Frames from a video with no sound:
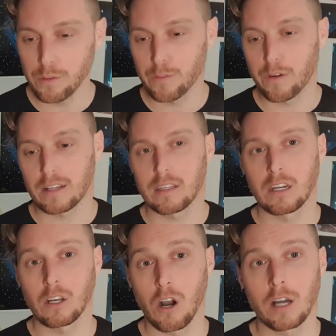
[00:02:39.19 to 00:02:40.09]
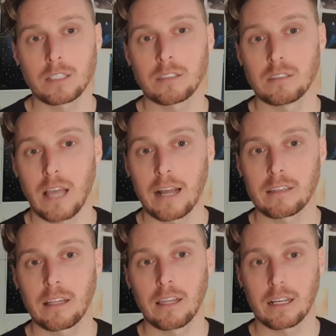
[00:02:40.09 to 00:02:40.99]
The fact that a goddess is
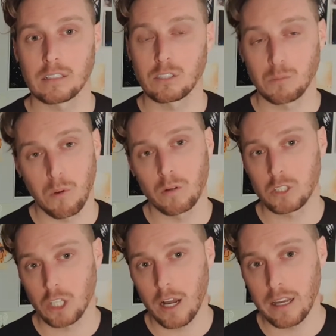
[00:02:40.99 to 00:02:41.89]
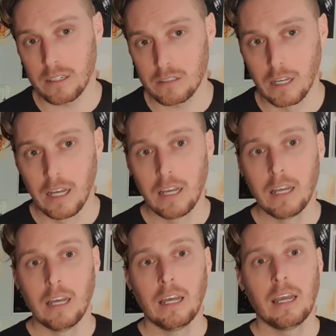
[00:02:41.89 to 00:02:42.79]
acting like a small child
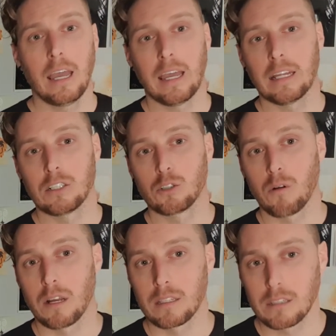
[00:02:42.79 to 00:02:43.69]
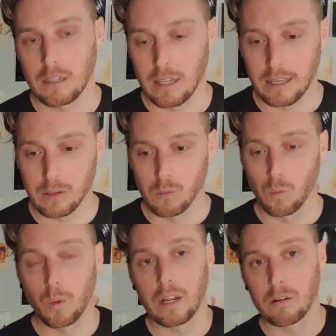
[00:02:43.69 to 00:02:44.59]
and trying to like
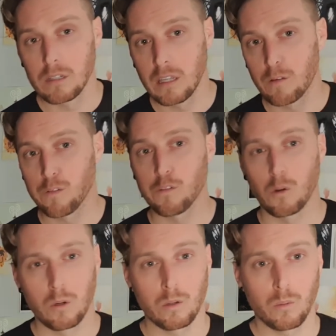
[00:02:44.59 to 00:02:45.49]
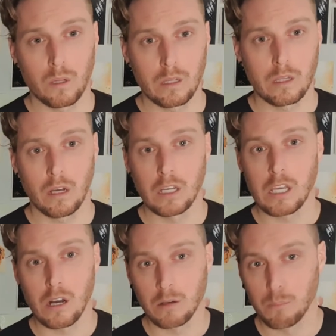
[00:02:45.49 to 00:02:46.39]
weirdly flirt with a
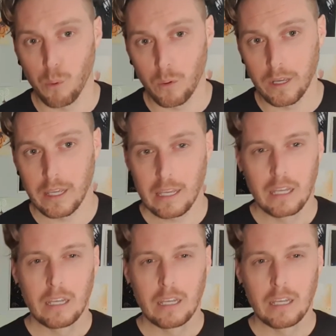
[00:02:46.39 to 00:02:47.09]
young boy,